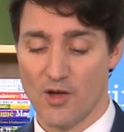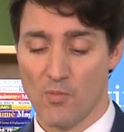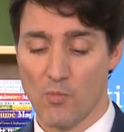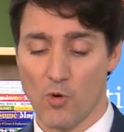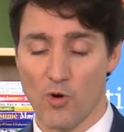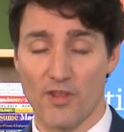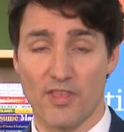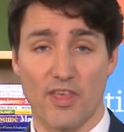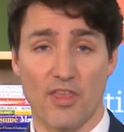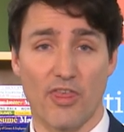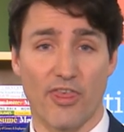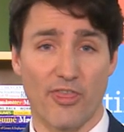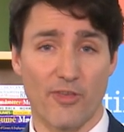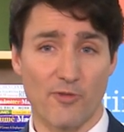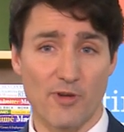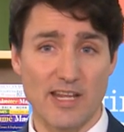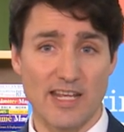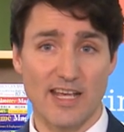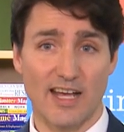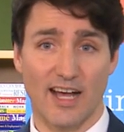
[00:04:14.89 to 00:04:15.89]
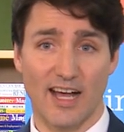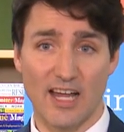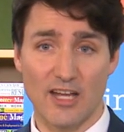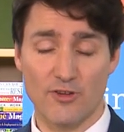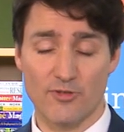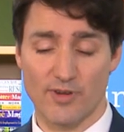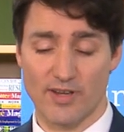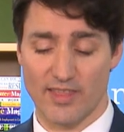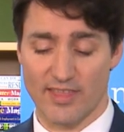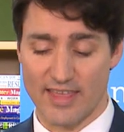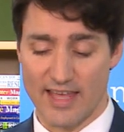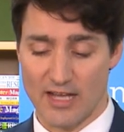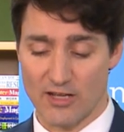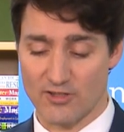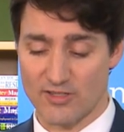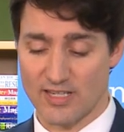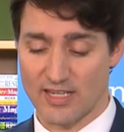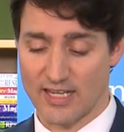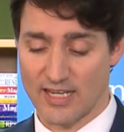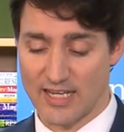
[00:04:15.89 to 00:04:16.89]
More than
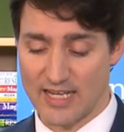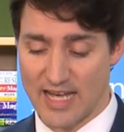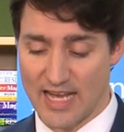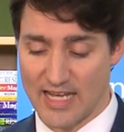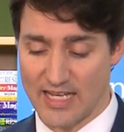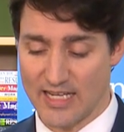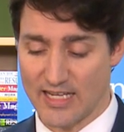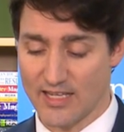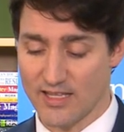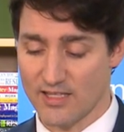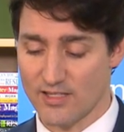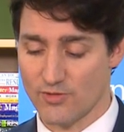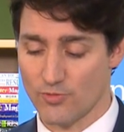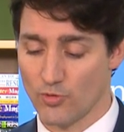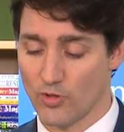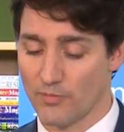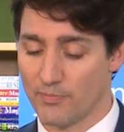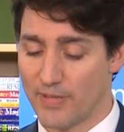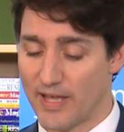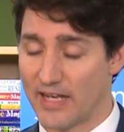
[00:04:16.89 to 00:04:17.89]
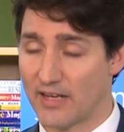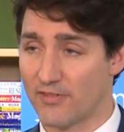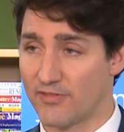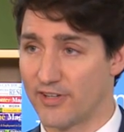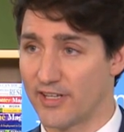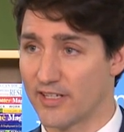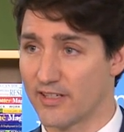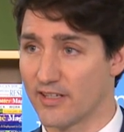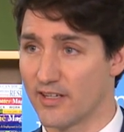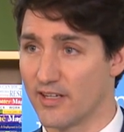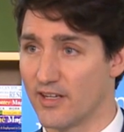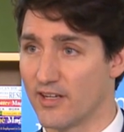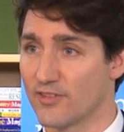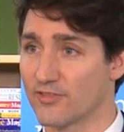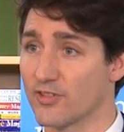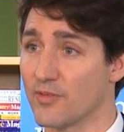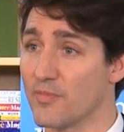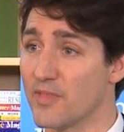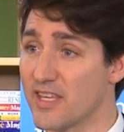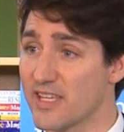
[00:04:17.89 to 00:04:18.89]
300,000 Canadians will benefit
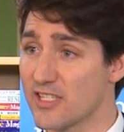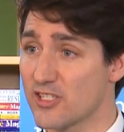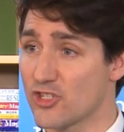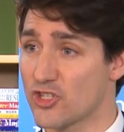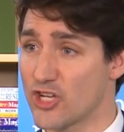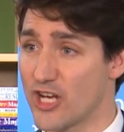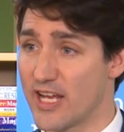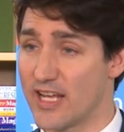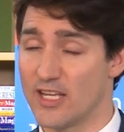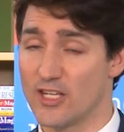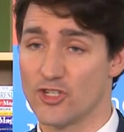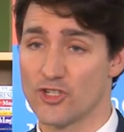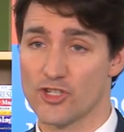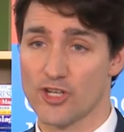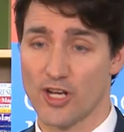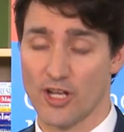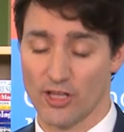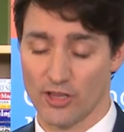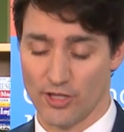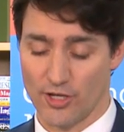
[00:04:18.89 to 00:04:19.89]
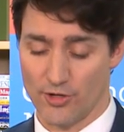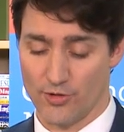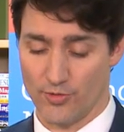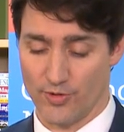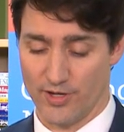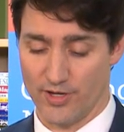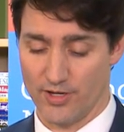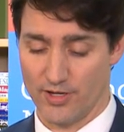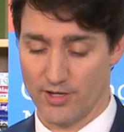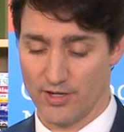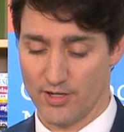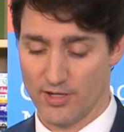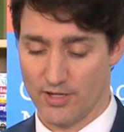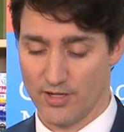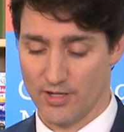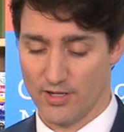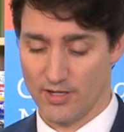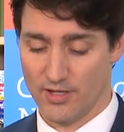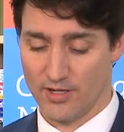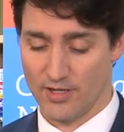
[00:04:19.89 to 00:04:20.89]
from this change alone.
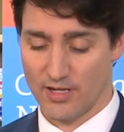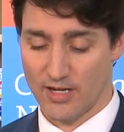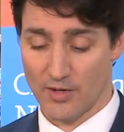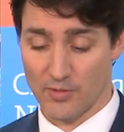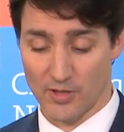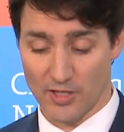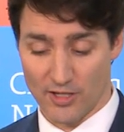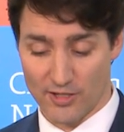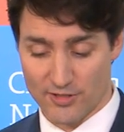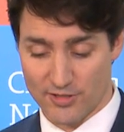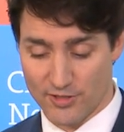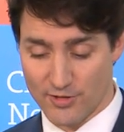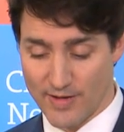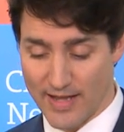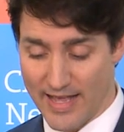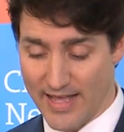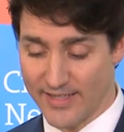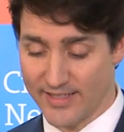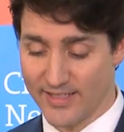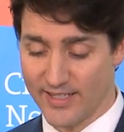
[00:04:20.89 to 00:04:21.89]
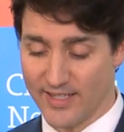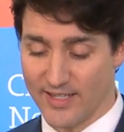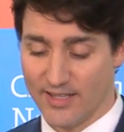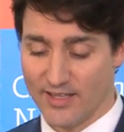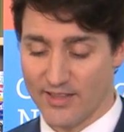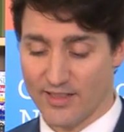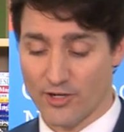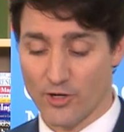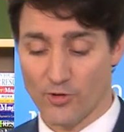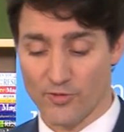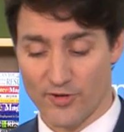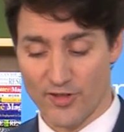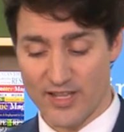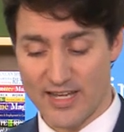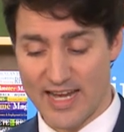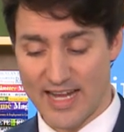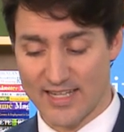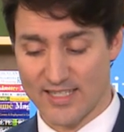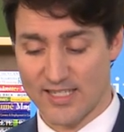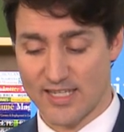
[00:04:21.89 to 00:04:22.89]
I will also add that over the
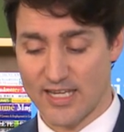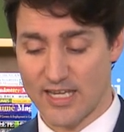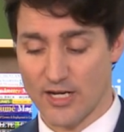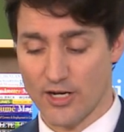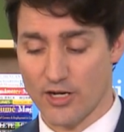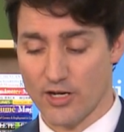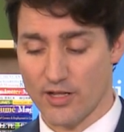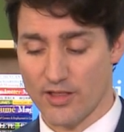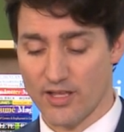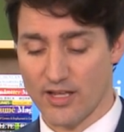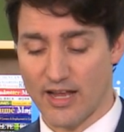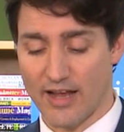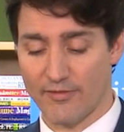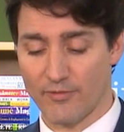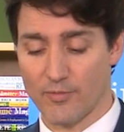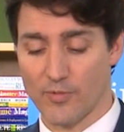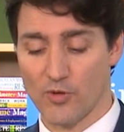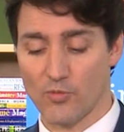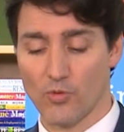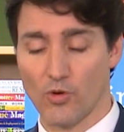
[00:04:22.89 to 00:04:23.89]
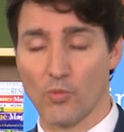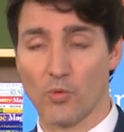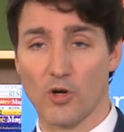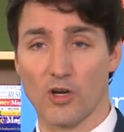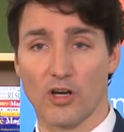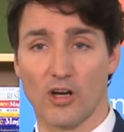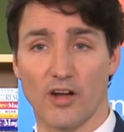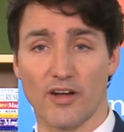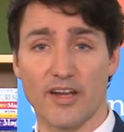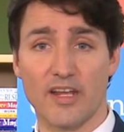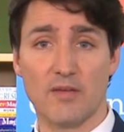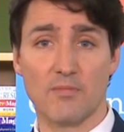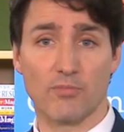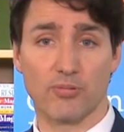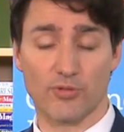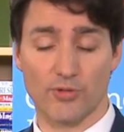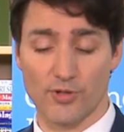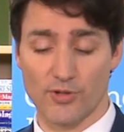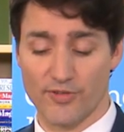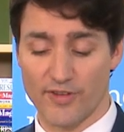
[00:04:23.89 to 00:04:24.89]
next year, the government will work on
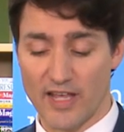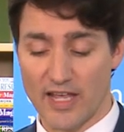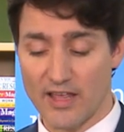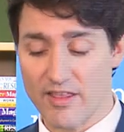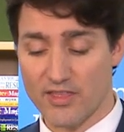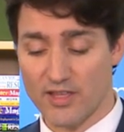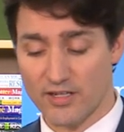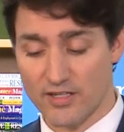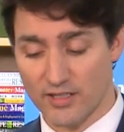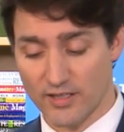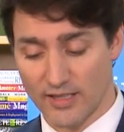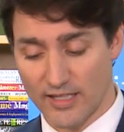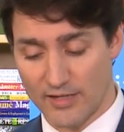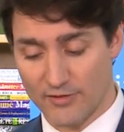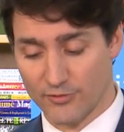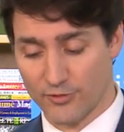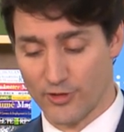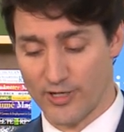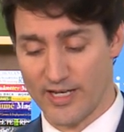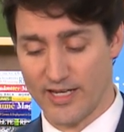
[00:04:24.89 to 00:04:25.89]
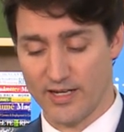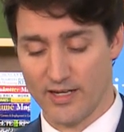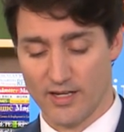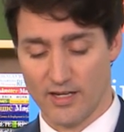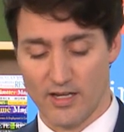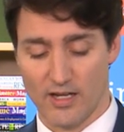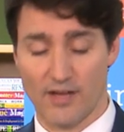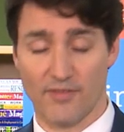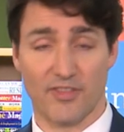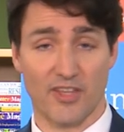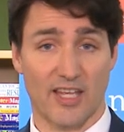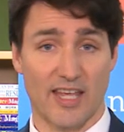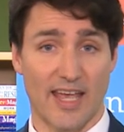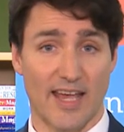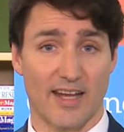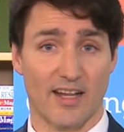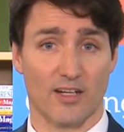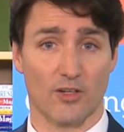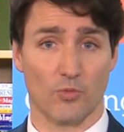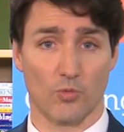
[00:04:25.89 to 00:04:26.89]
improving the delivery of the
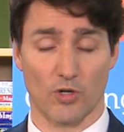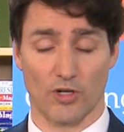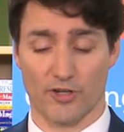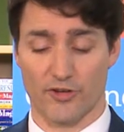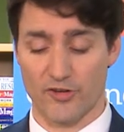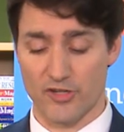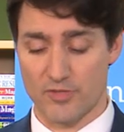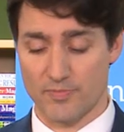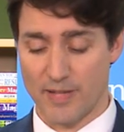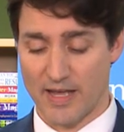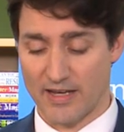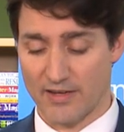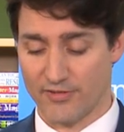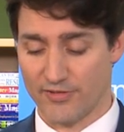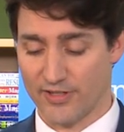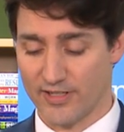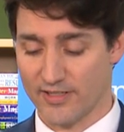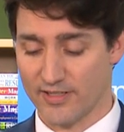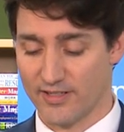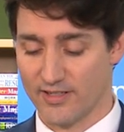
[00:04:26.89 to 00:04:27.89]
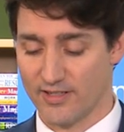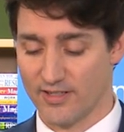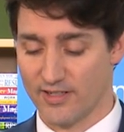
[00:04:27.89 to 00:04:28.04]
Canada Workers Benefit.